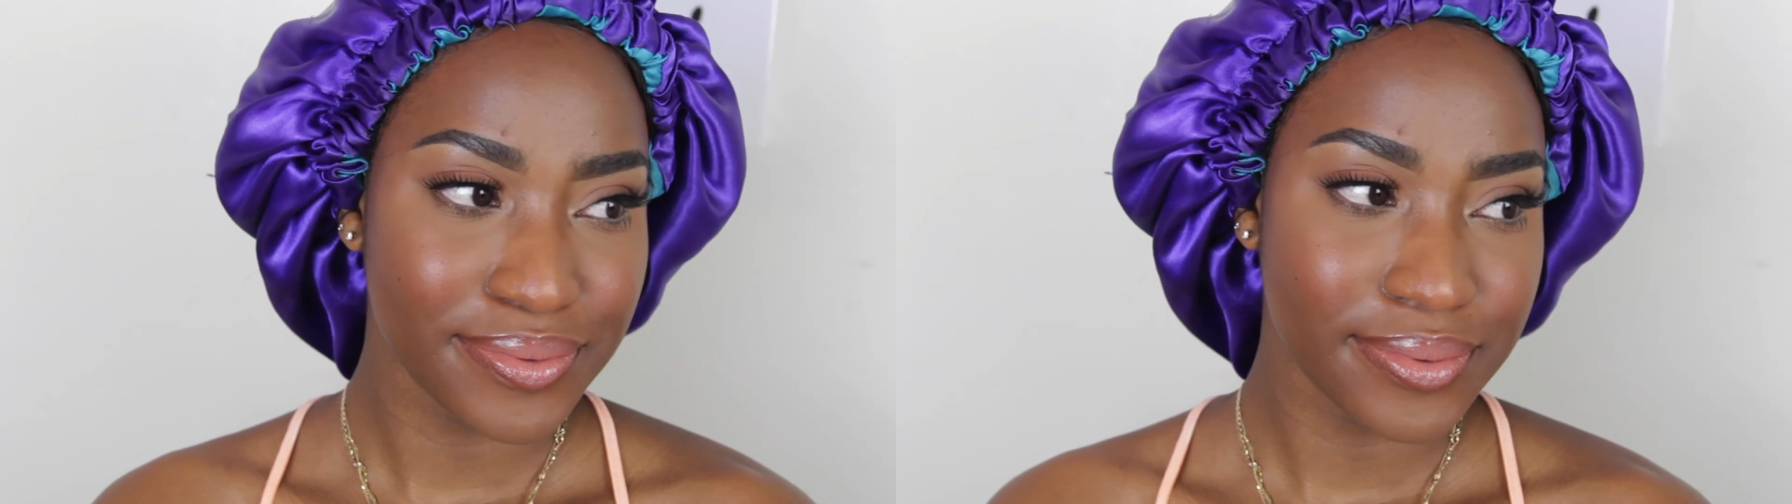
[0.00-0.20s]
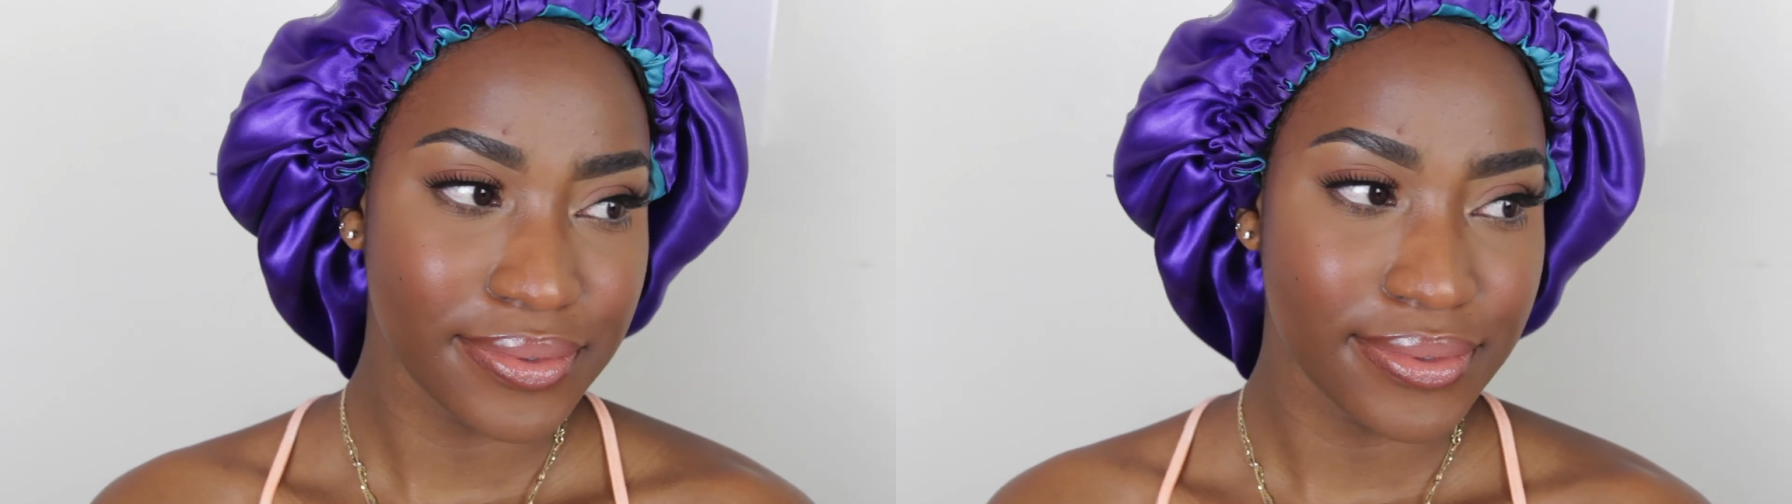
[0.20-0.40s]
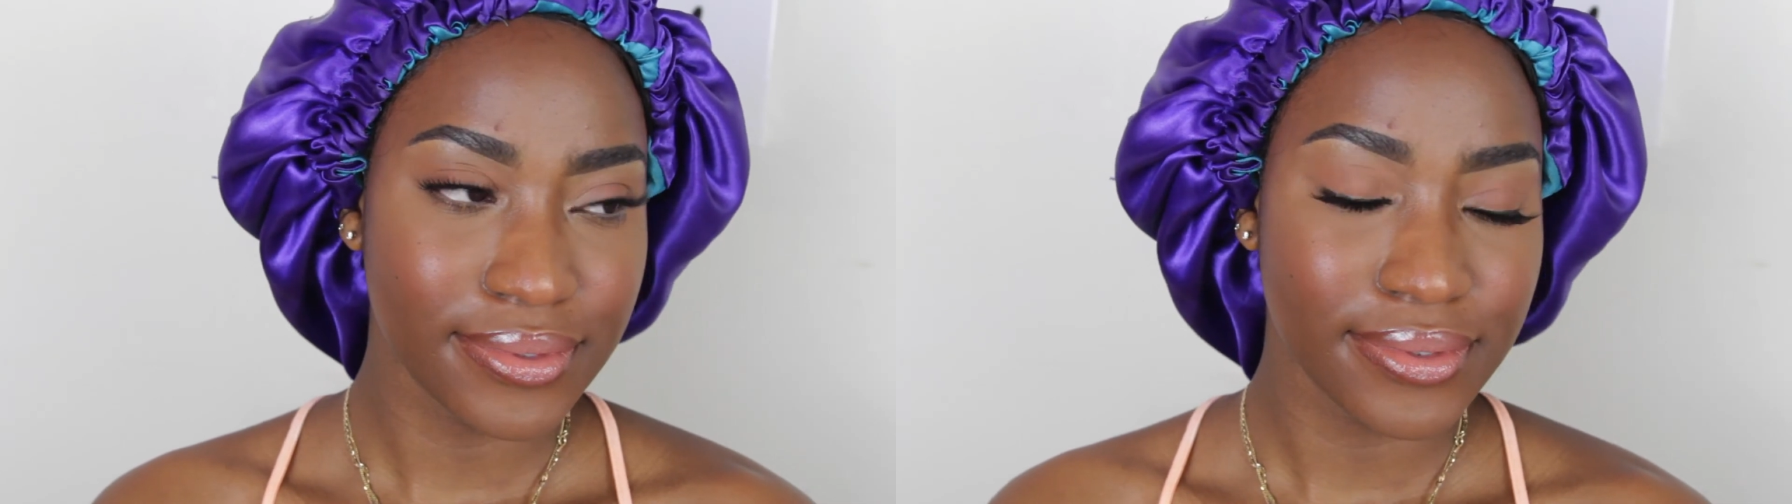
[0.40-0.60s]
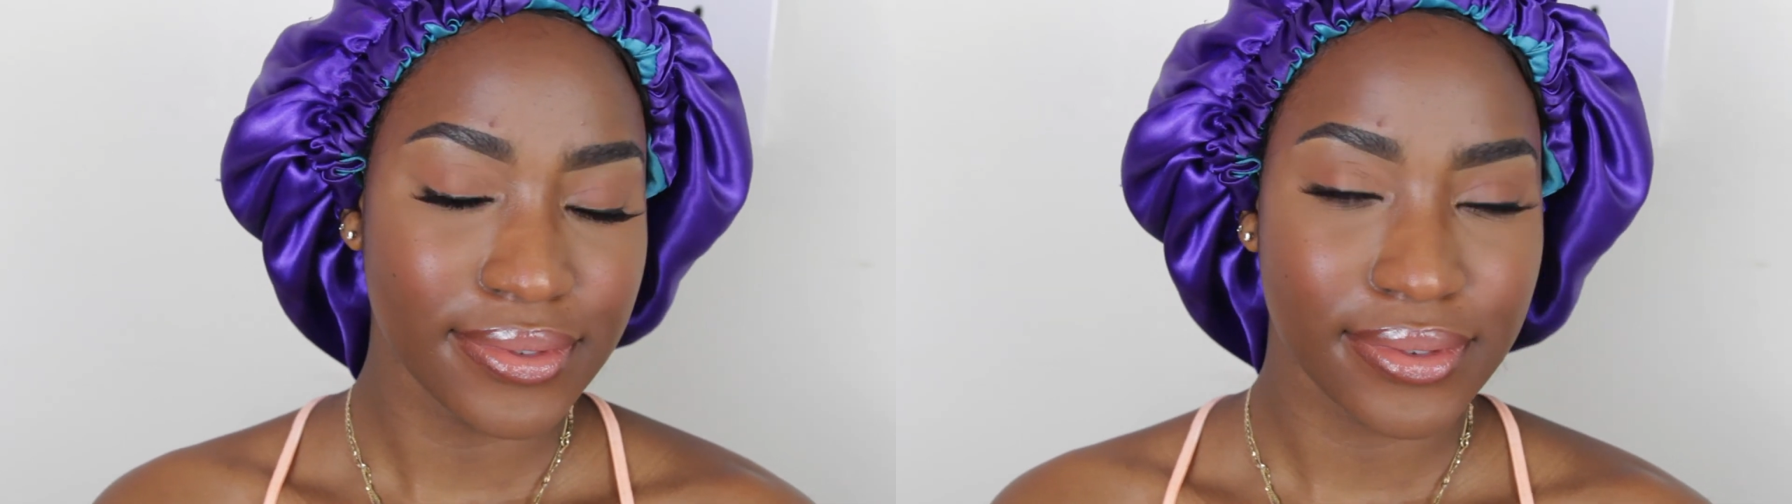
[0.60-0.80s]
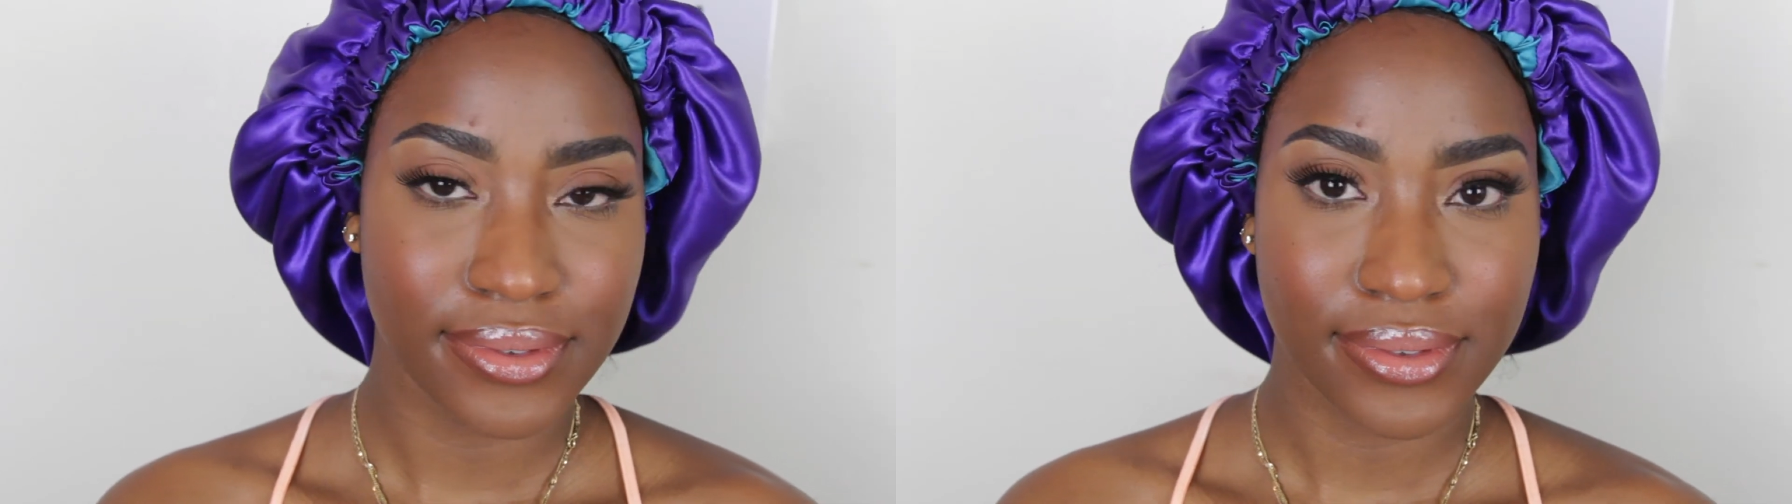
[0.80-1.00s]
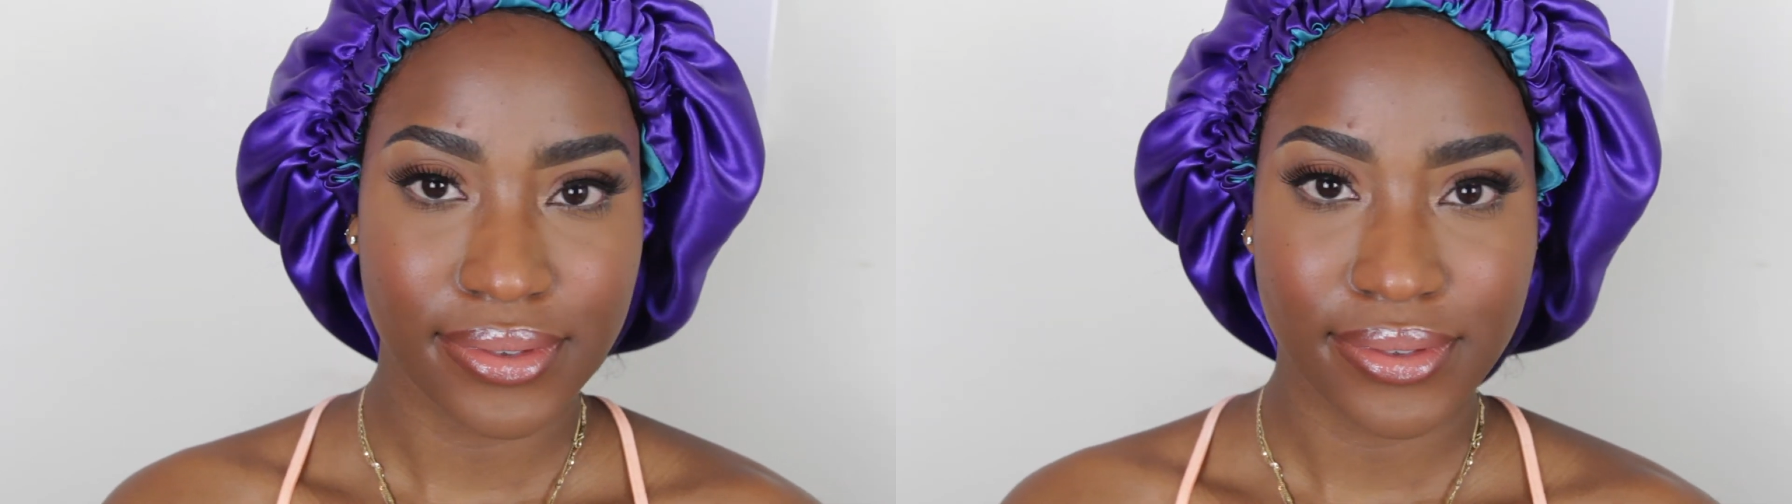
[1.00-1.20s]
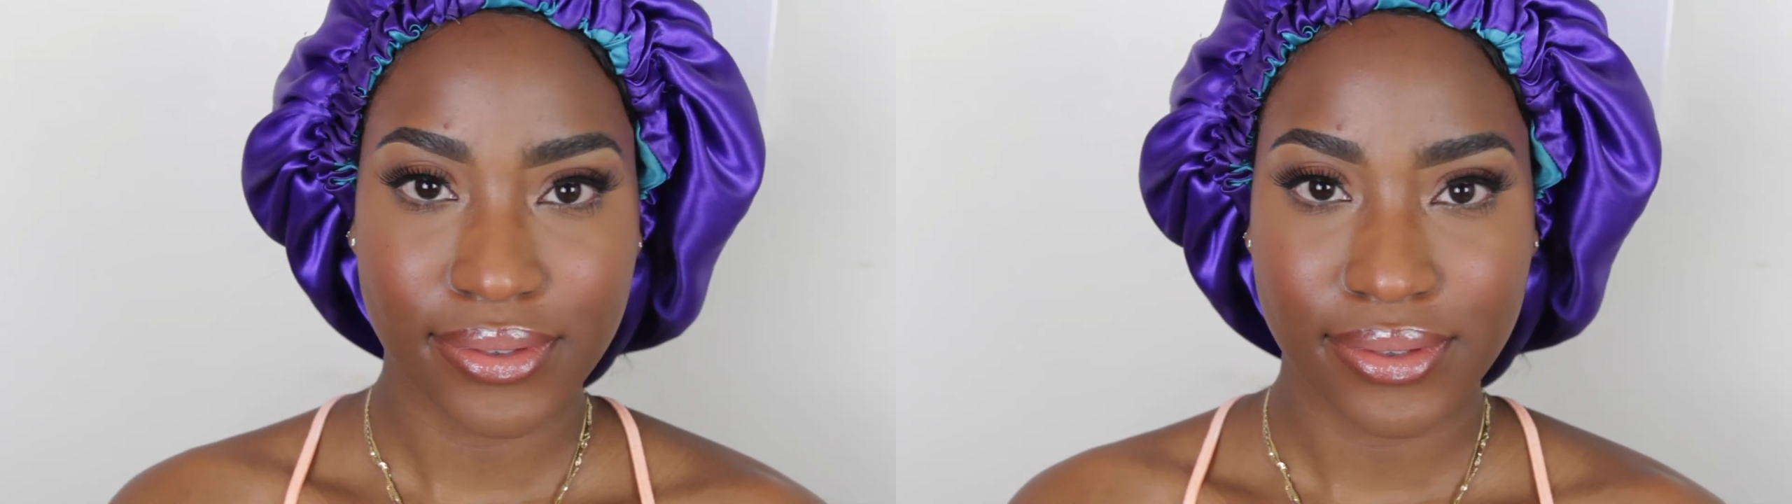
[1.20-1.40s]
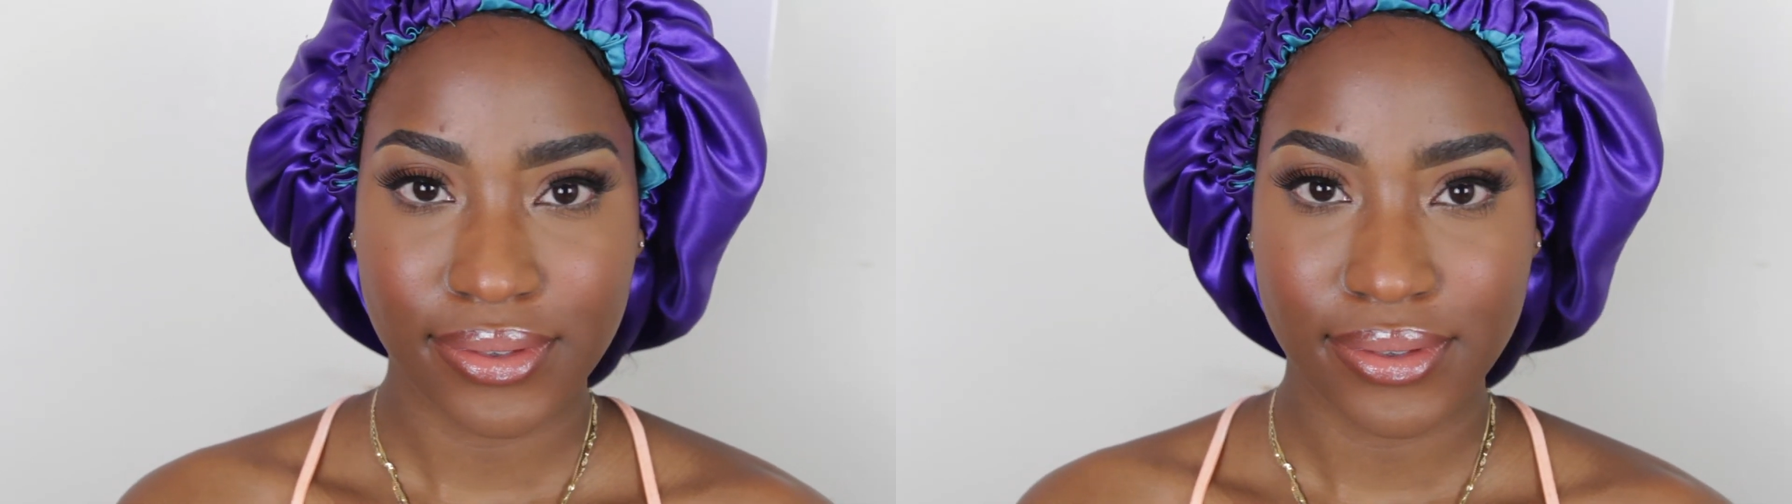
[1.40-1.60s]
Y'all can't tell me that